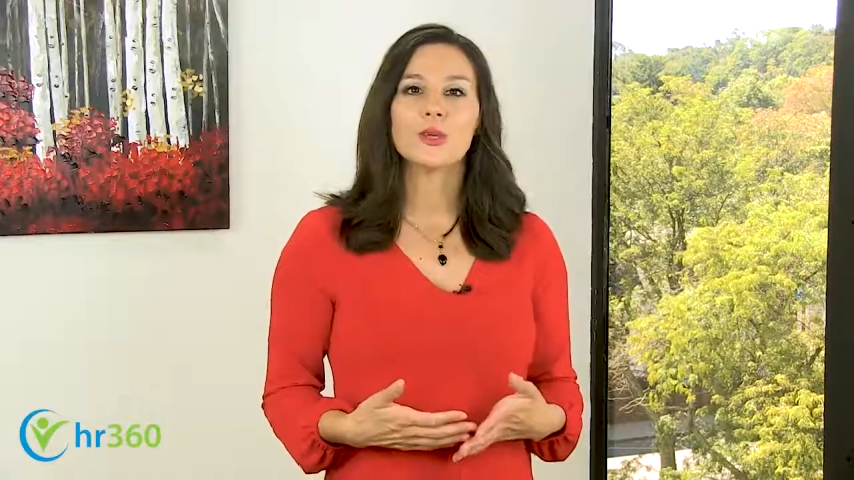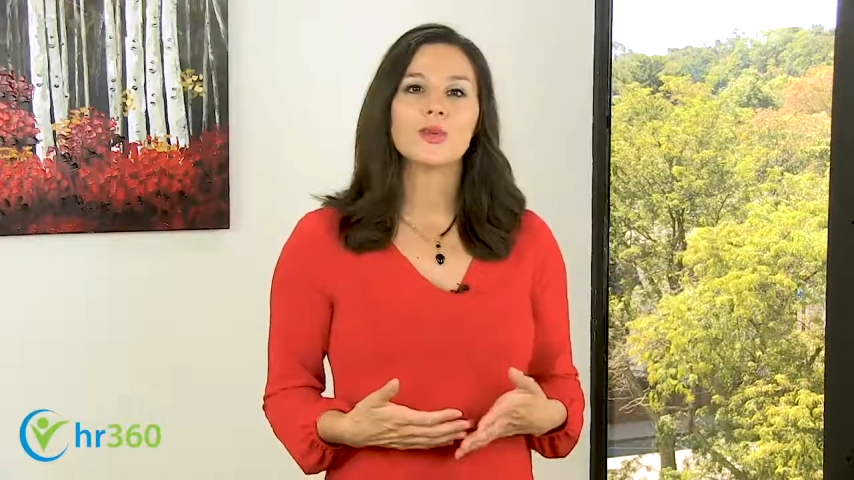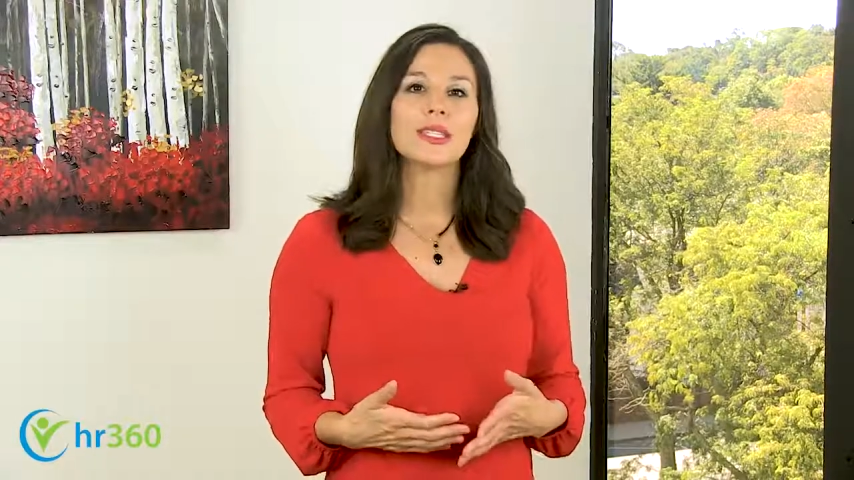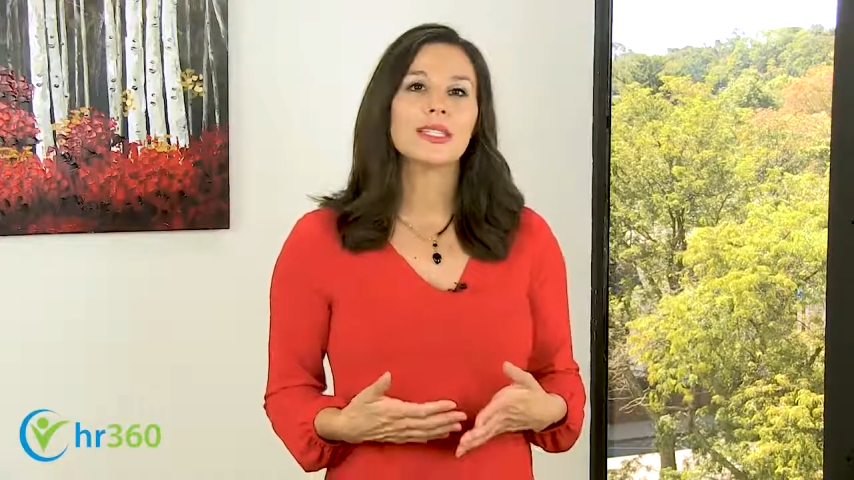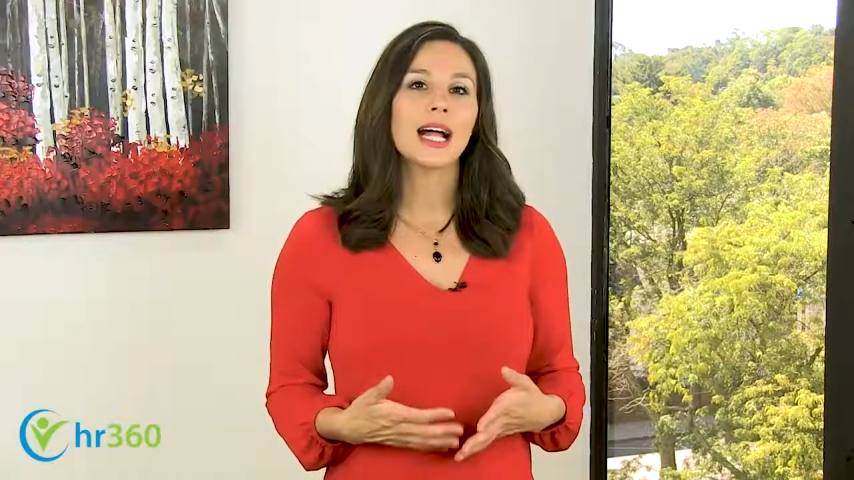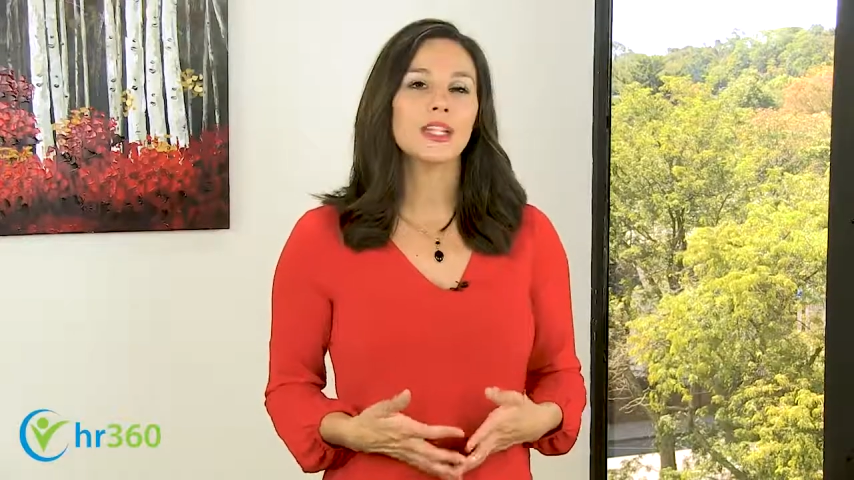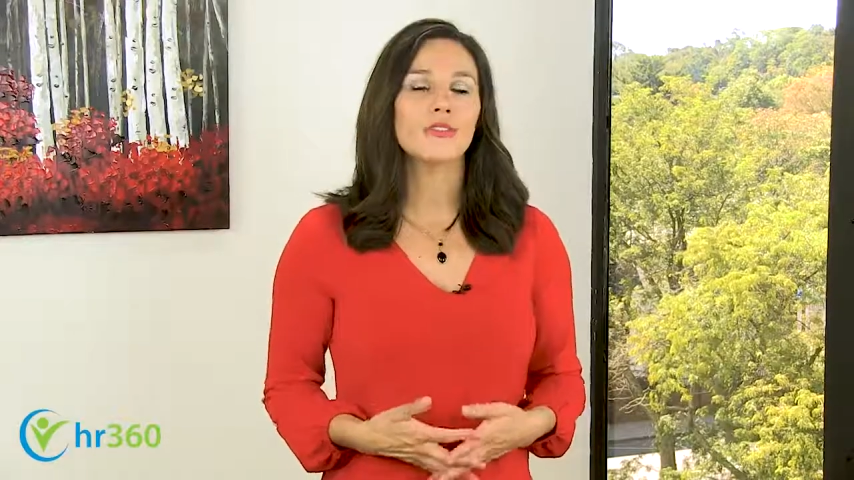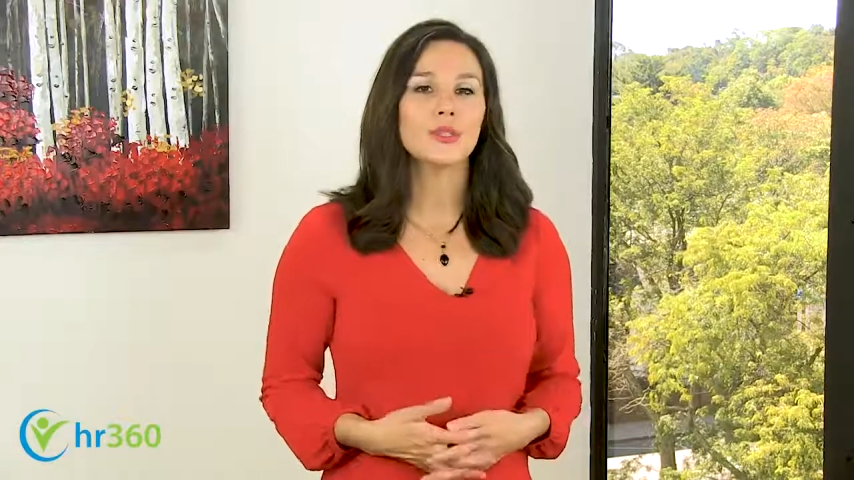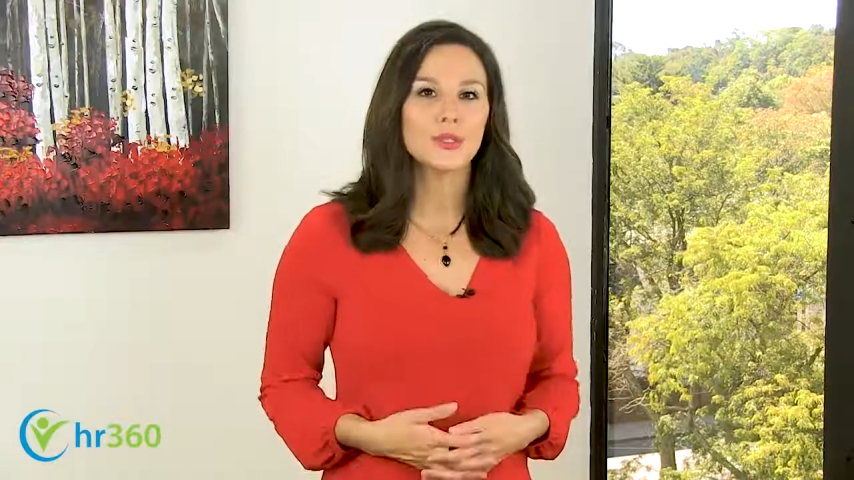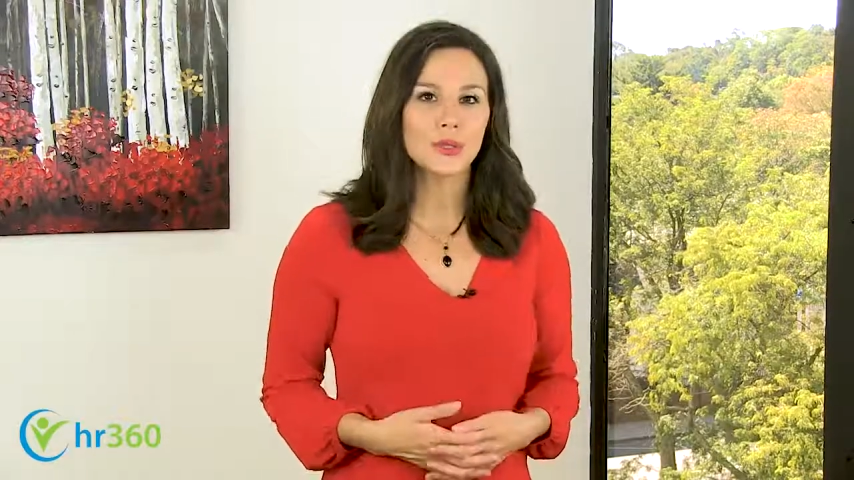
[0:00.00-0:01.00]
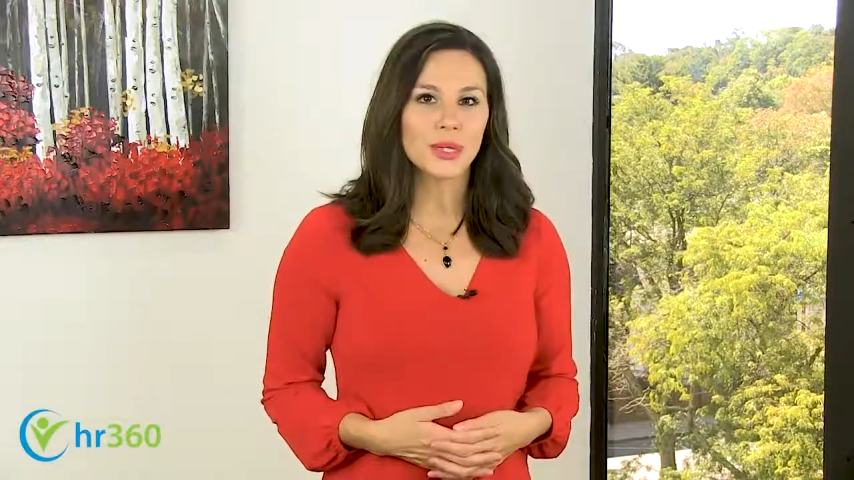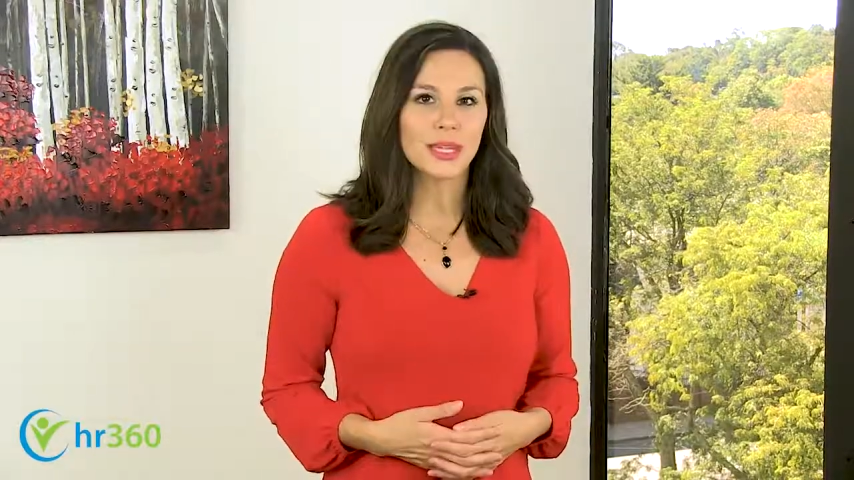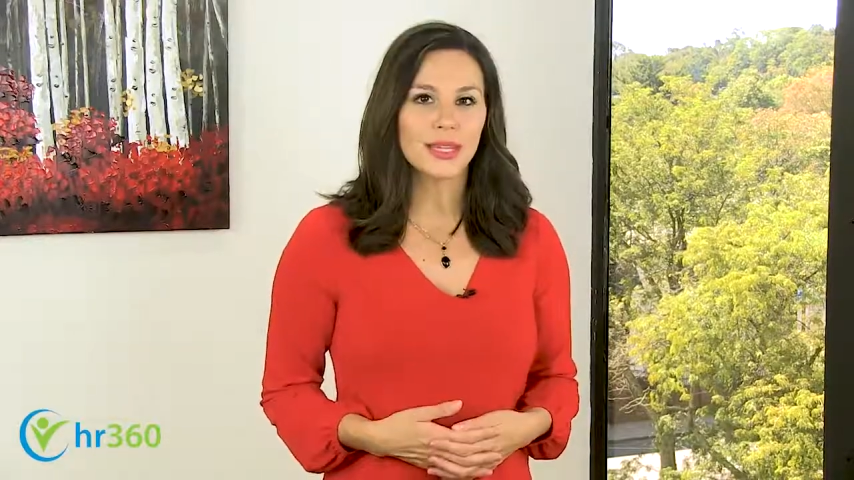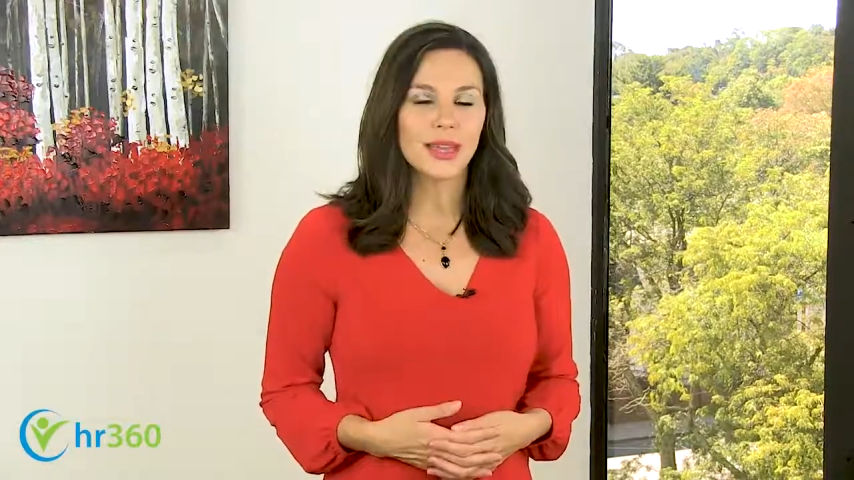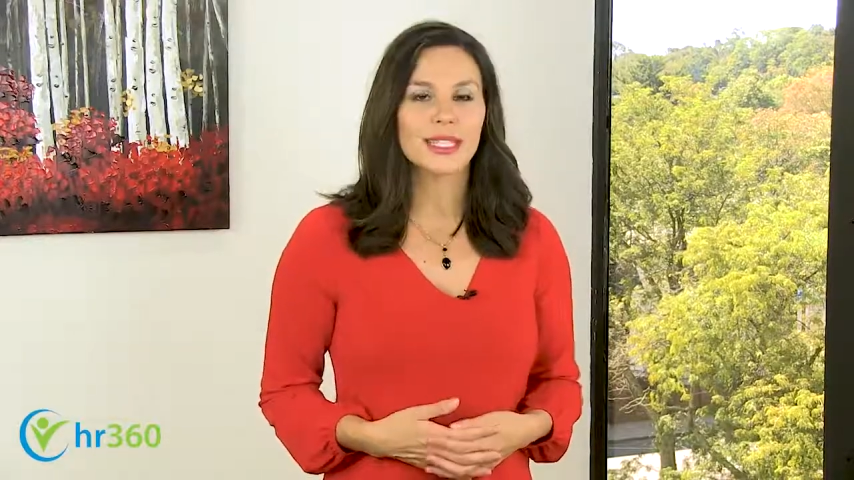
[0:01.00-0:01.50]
using telephone screening